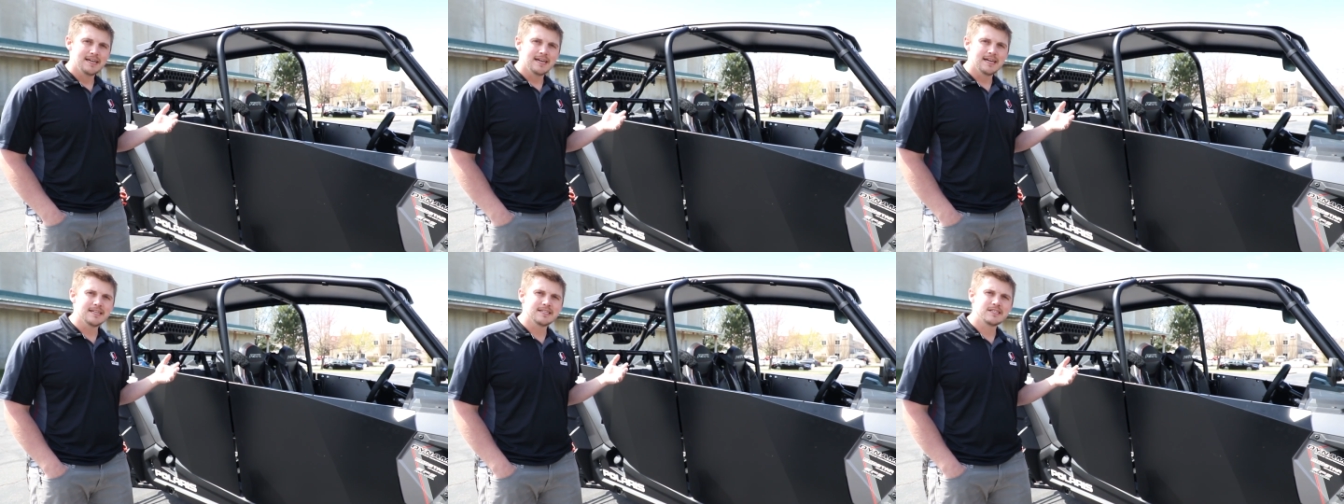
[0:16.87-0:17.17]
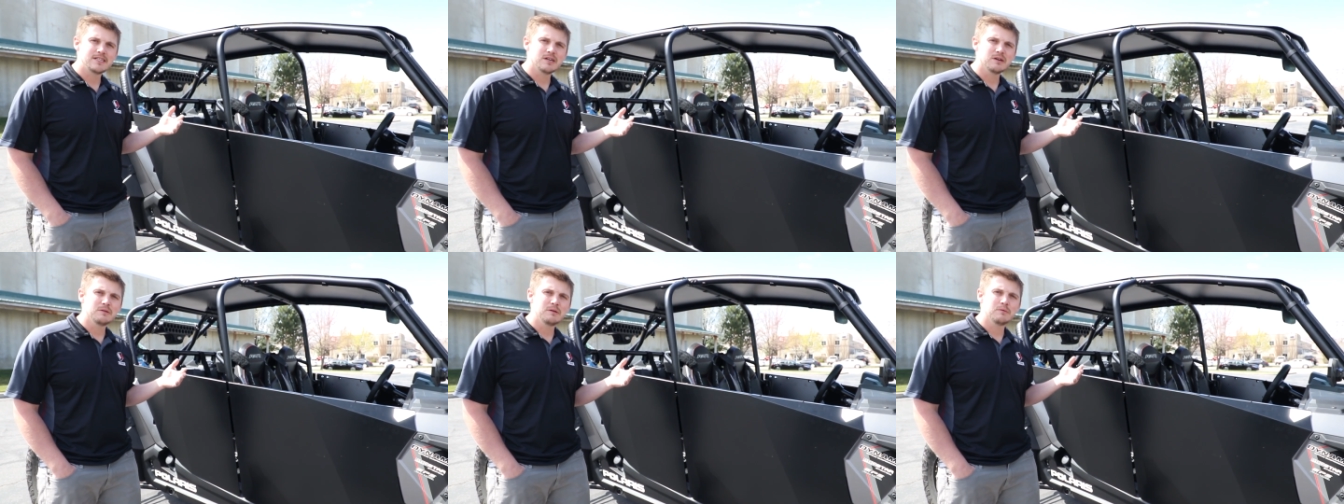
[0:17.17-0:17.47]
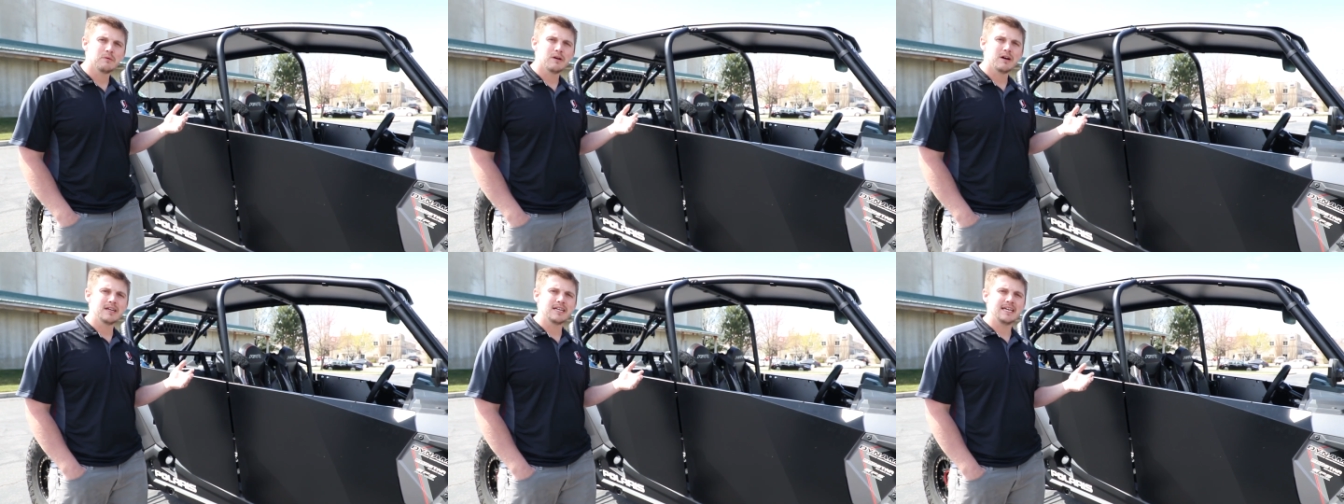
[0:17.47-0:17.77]
and so we
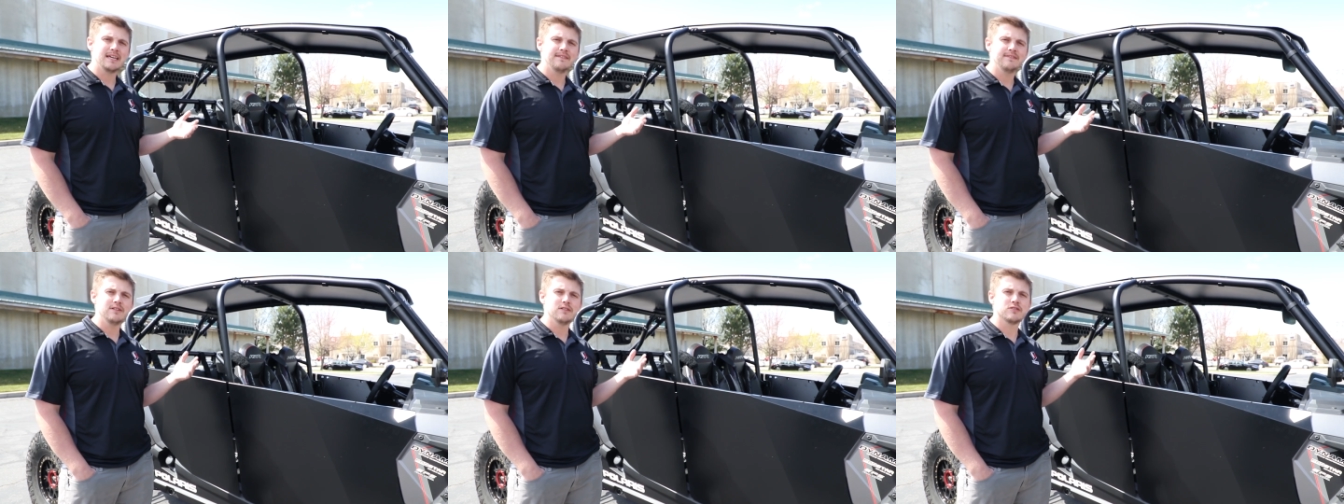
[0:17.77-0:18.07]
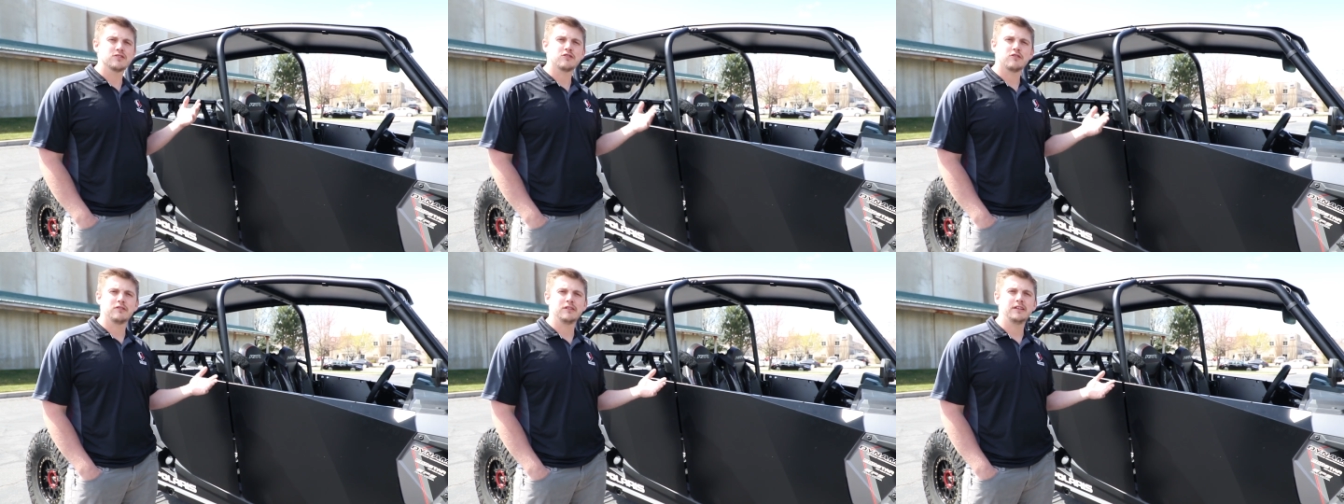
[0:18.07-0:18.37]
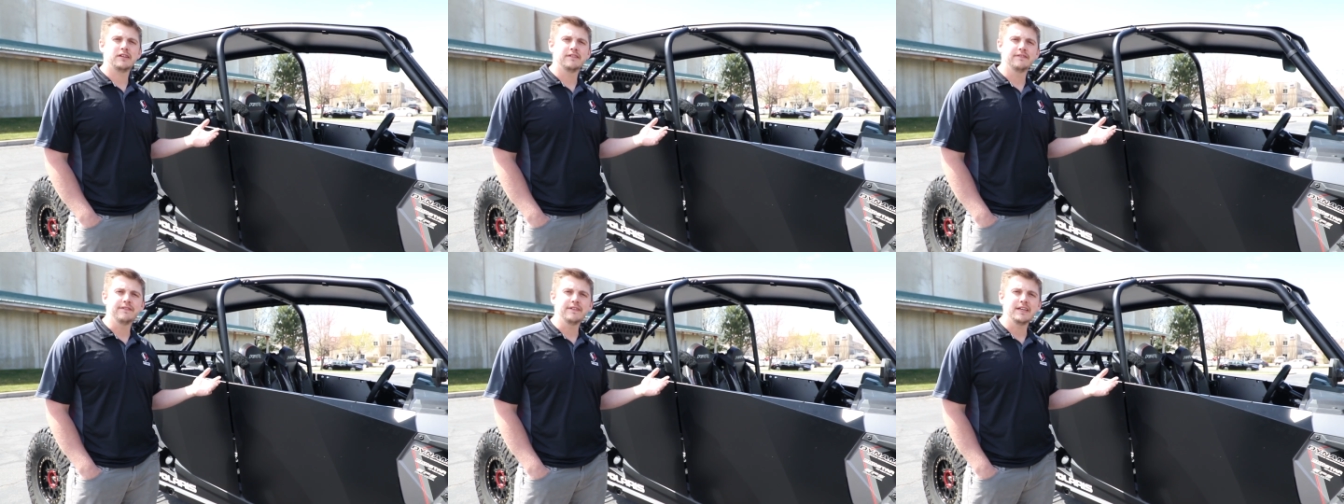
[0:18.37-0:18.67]
wanted to give you a short
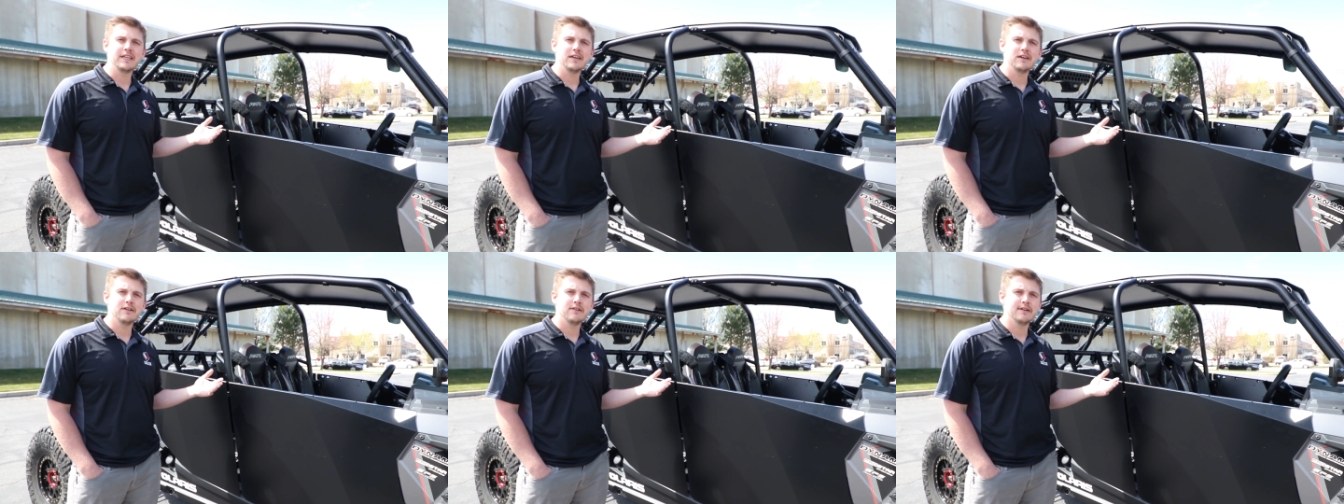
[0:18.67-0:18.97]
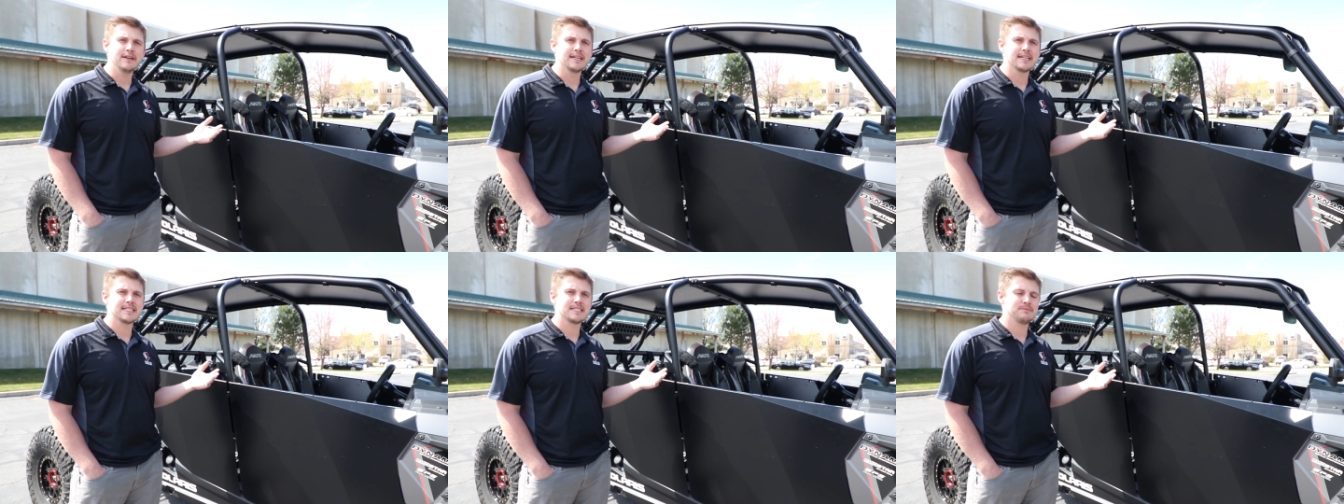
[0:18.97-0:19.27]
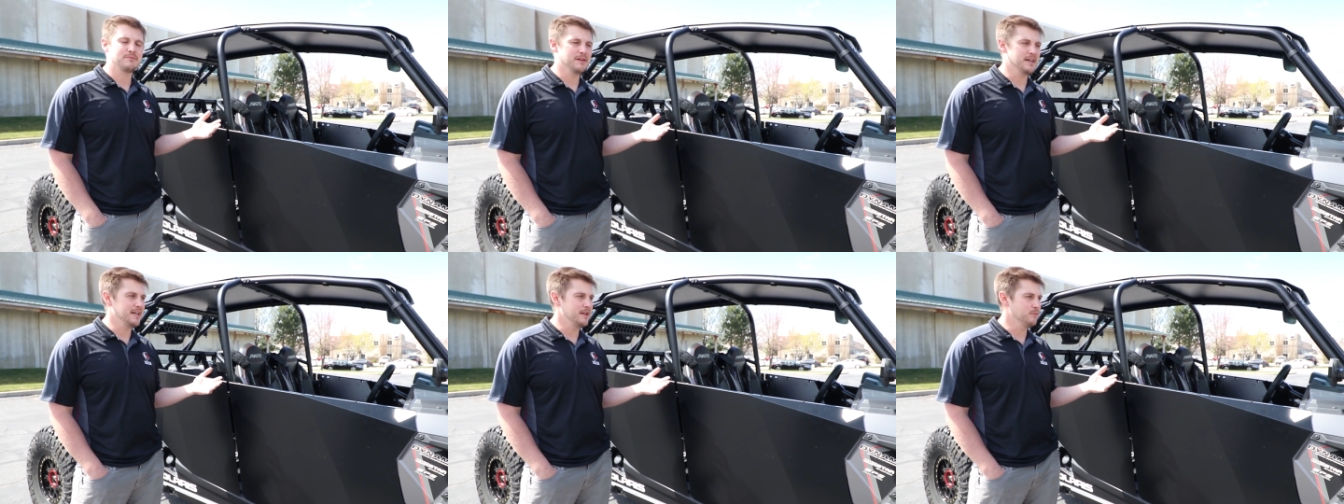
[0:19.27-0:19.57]
little video and
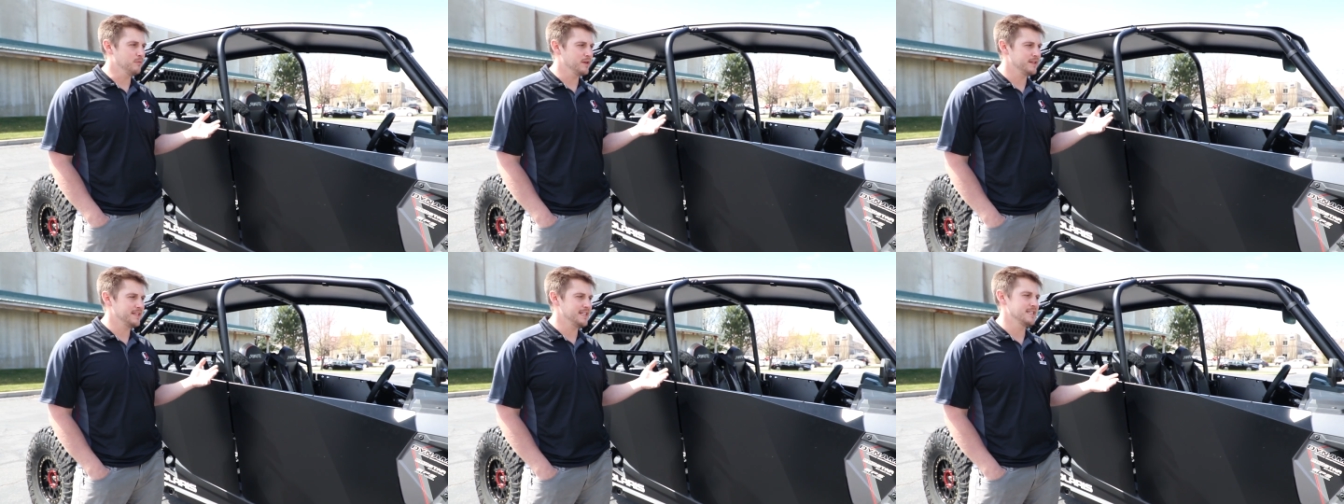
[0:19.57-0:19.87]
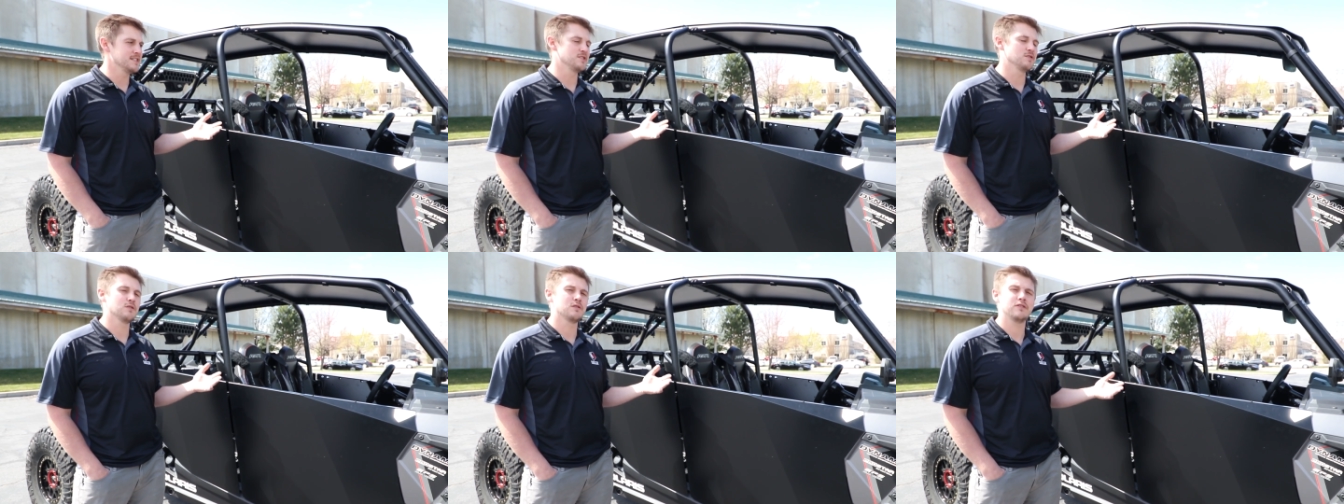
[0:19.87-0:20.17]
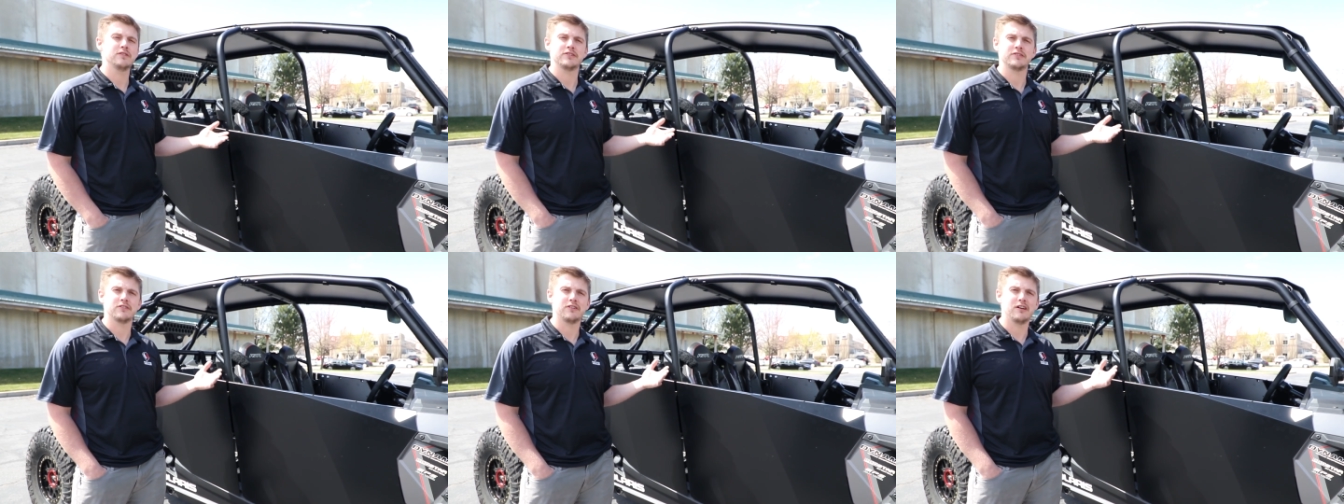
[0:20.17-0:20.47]
explain what these
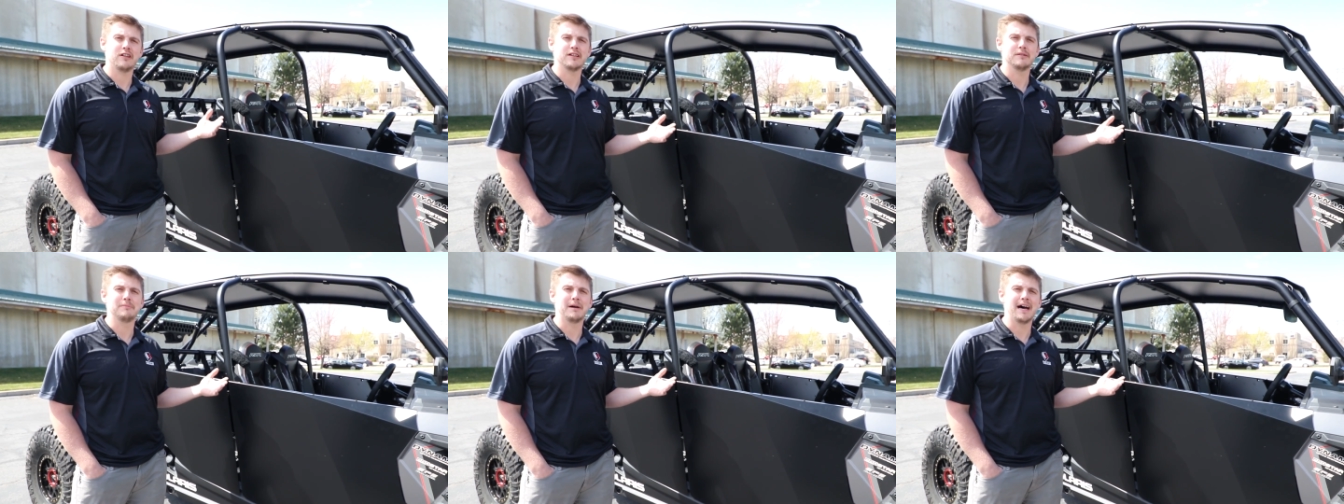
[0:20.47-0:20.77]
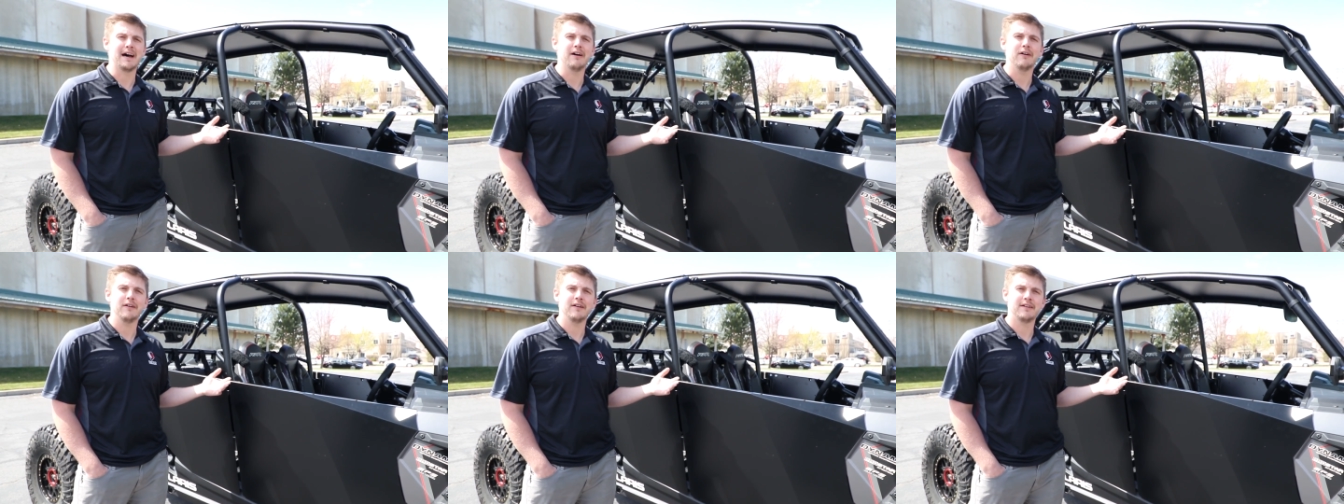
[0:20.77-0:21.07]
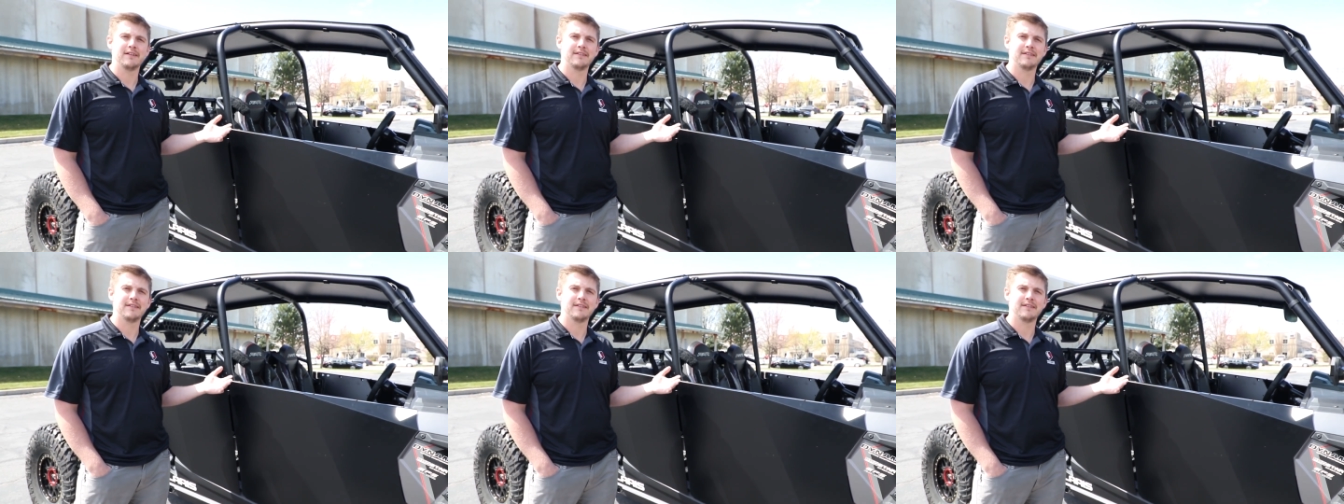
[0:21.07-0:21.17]
doors are all about.